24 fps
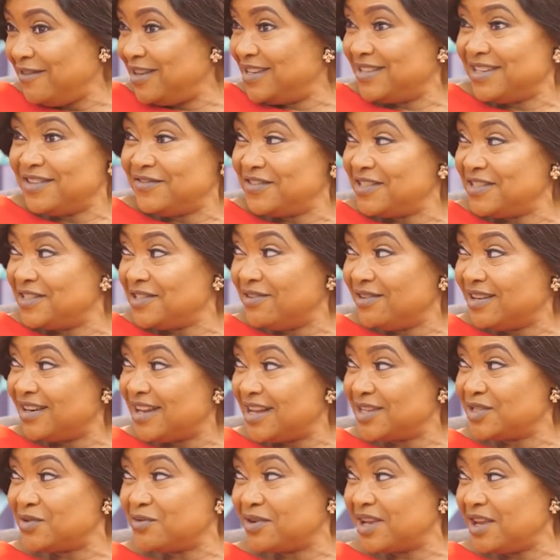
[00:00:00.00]
If it's not
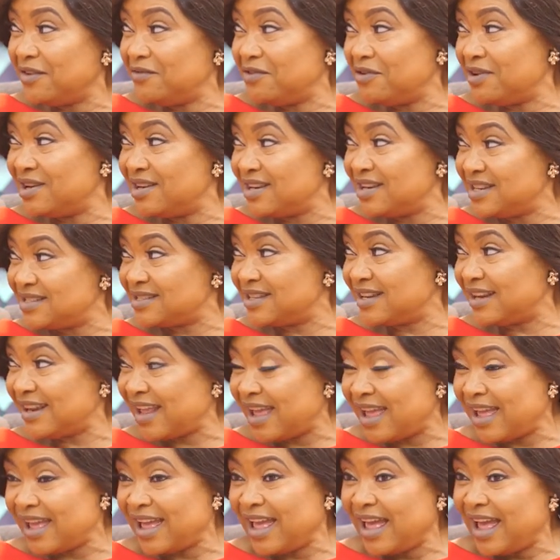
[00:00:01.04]
there to give you a listening
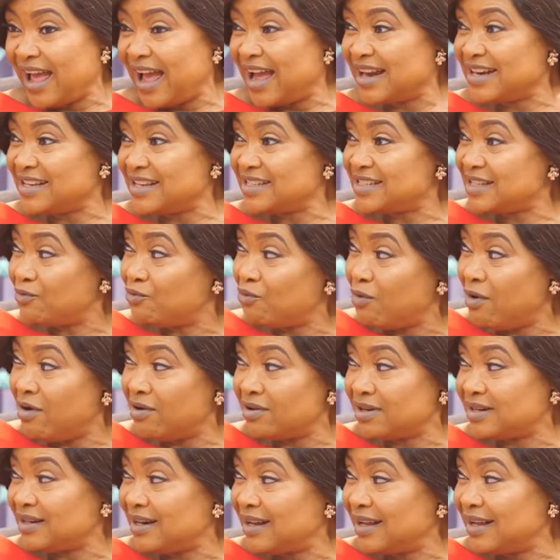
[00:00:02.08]
ear, and is the
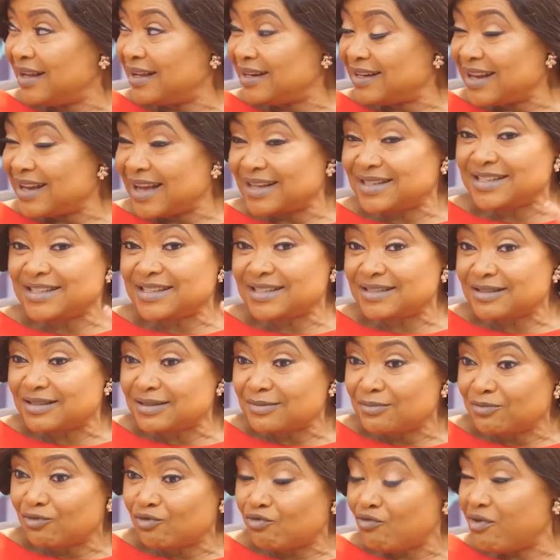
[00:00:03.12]
one that
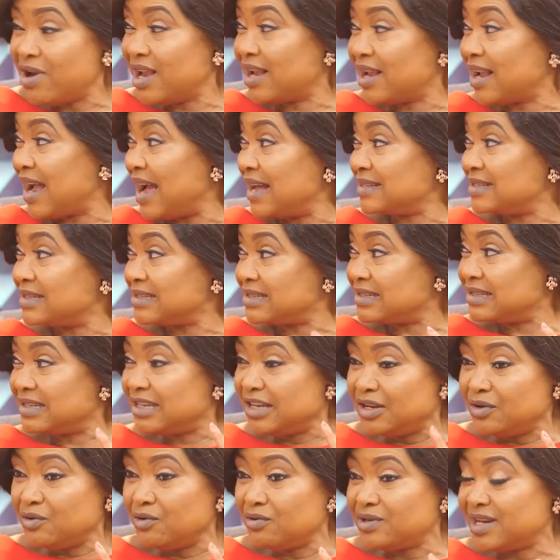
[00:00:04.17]
is quick at
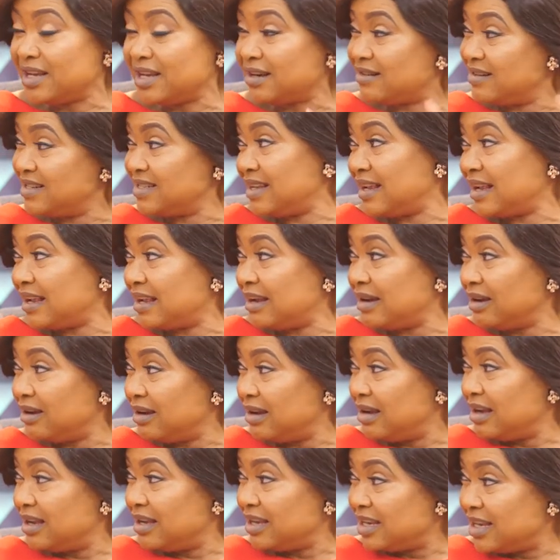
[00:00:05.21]
the critic,
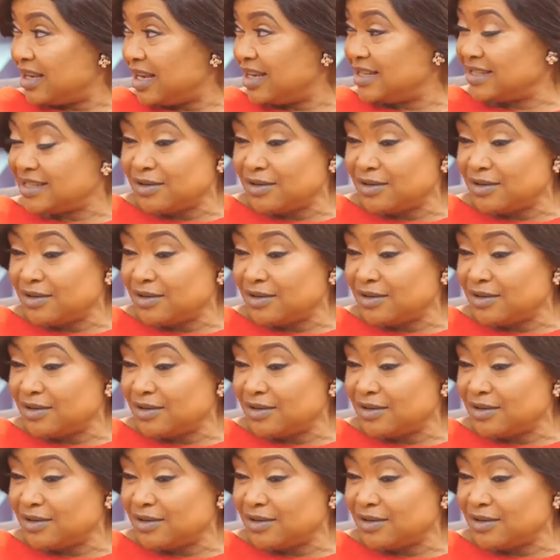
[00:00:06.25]
is